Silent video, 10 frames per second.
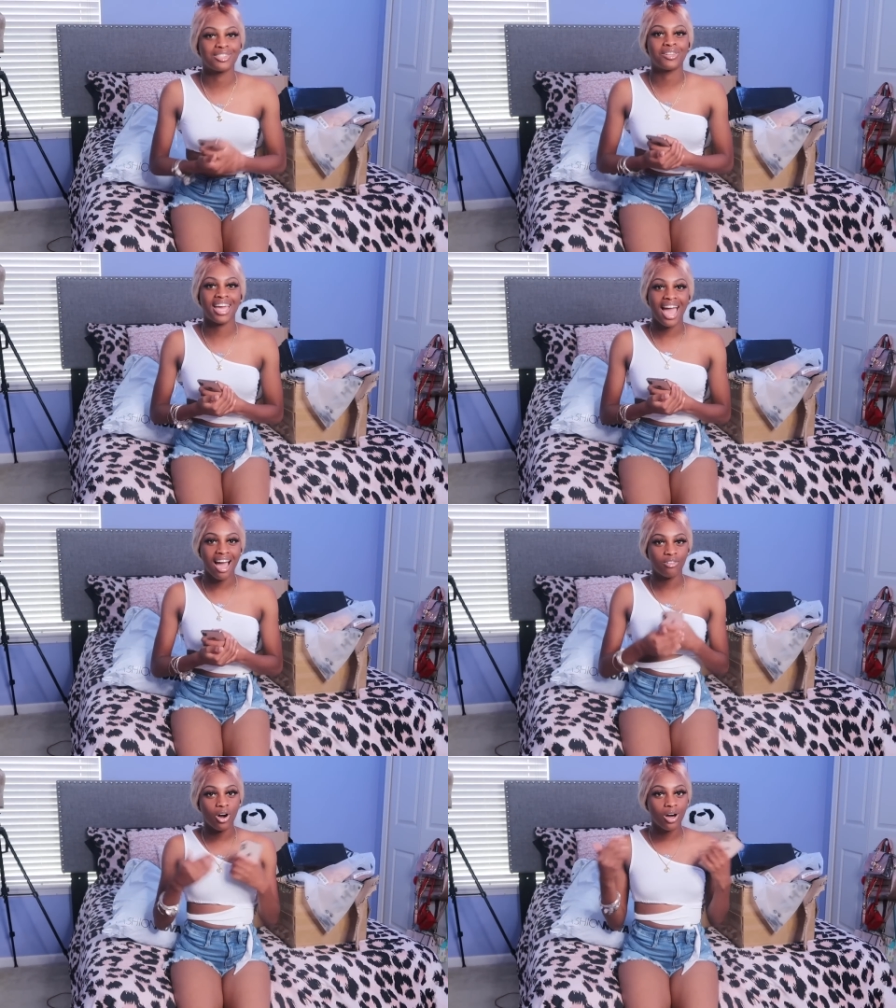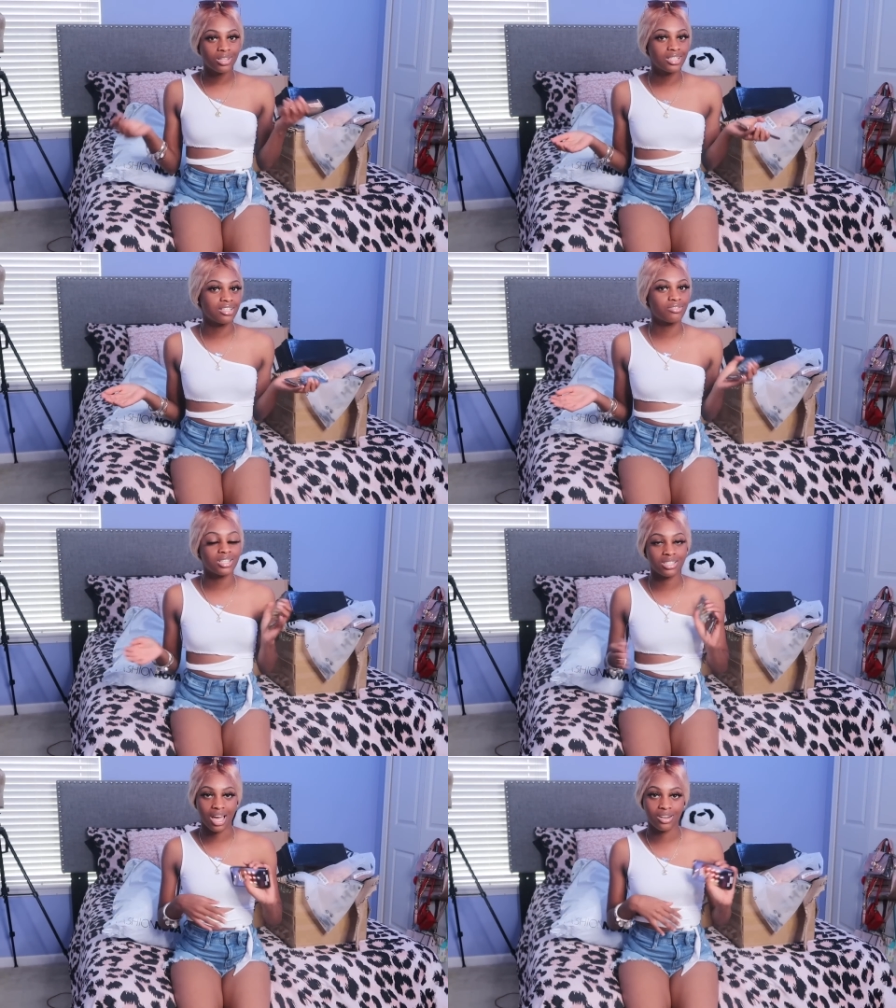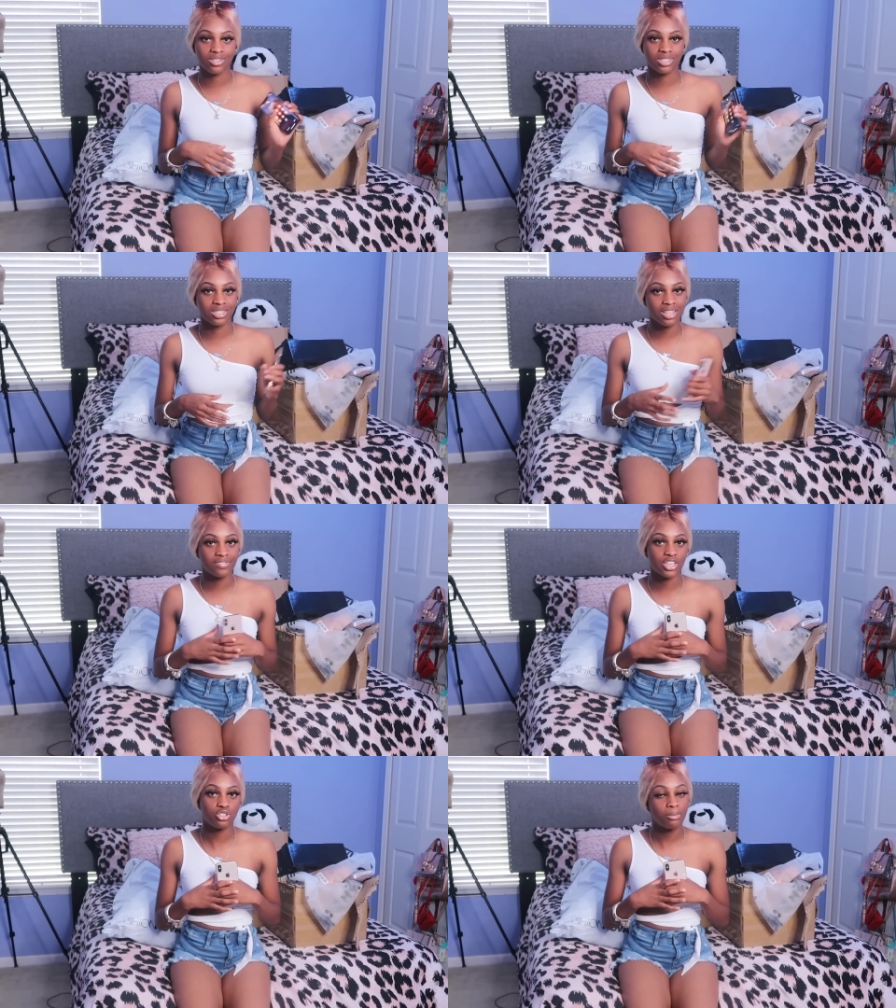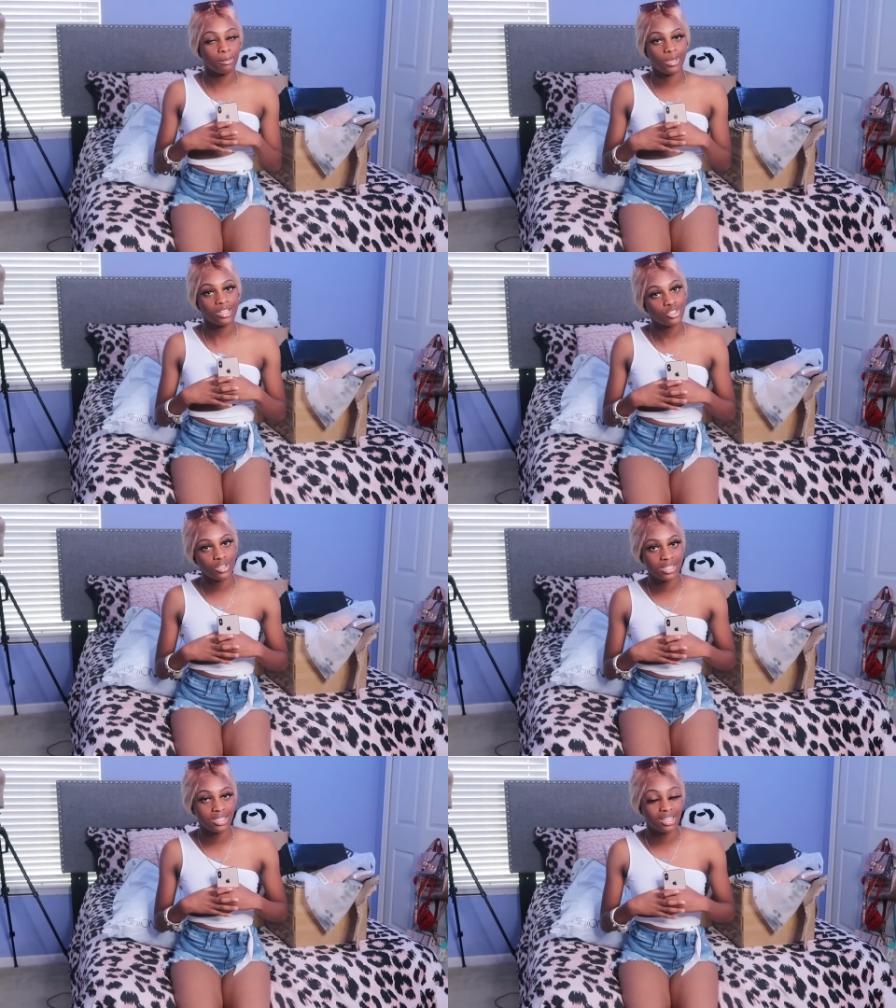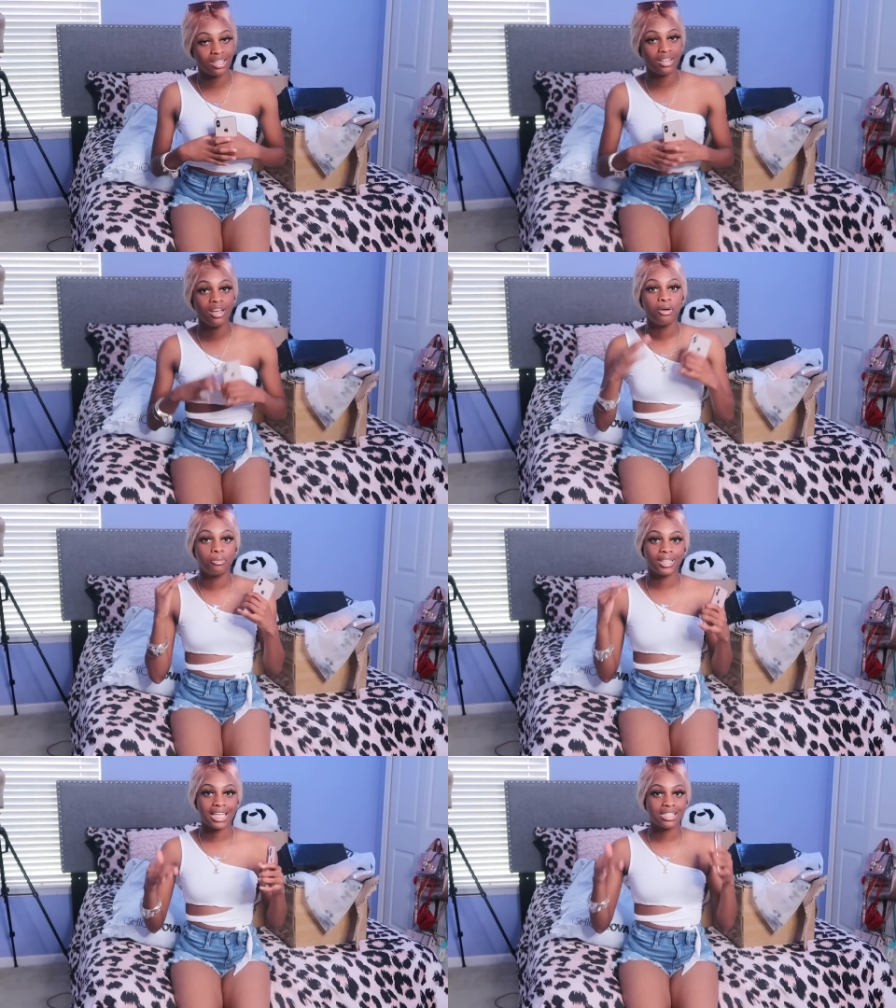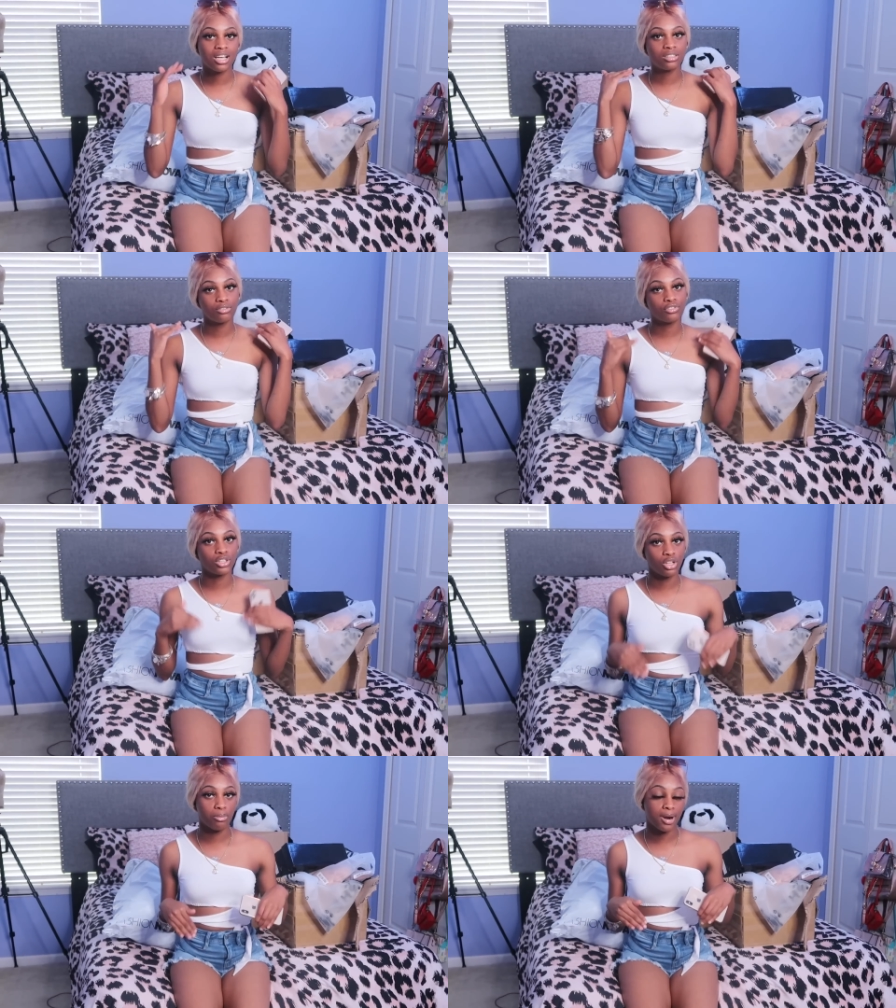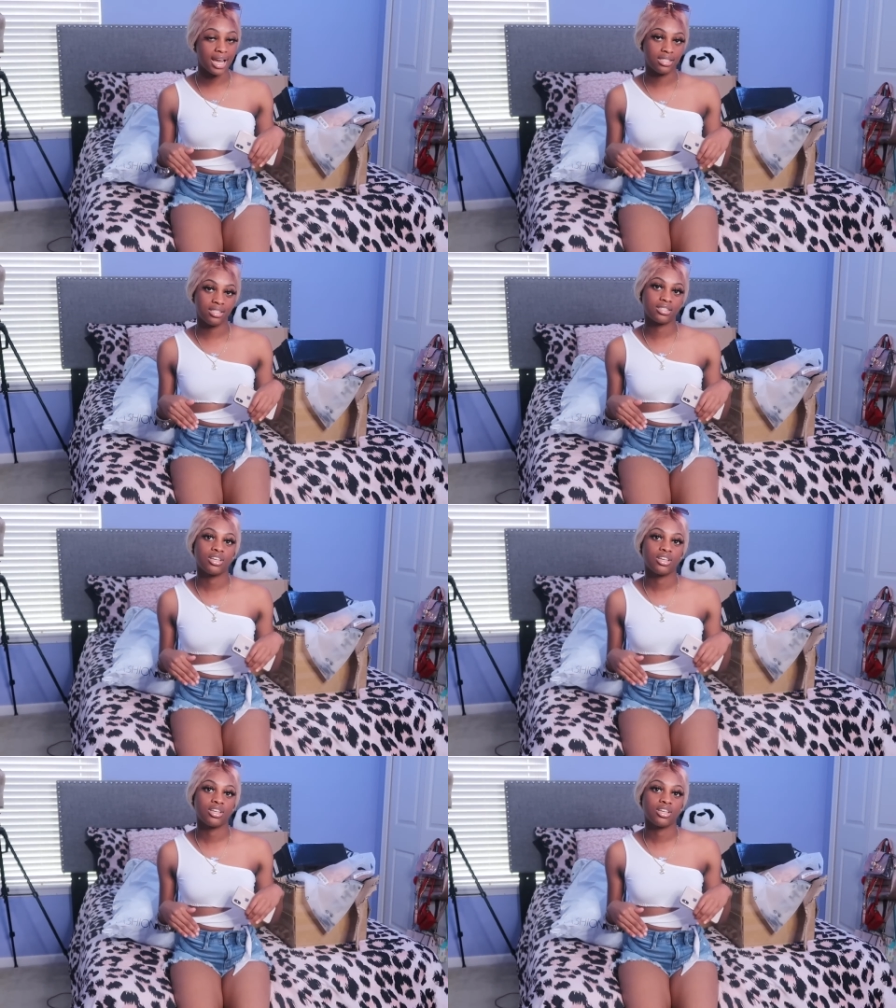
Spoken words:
So they have all the different designers and stuff that you may be interested in, but they sell them for low prices.